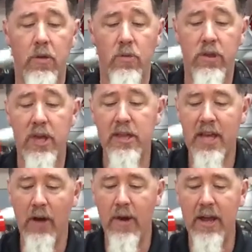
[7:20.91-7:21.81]
When this
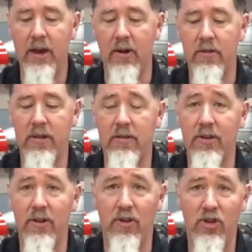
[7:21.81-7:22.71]
guy right here, since
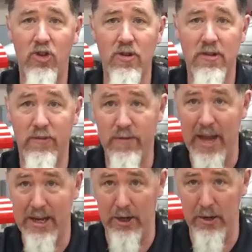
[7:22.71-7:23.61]
you know students have
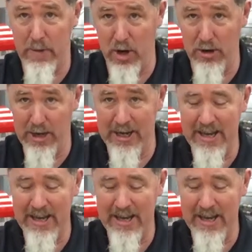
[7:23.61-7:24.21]
taken it apart,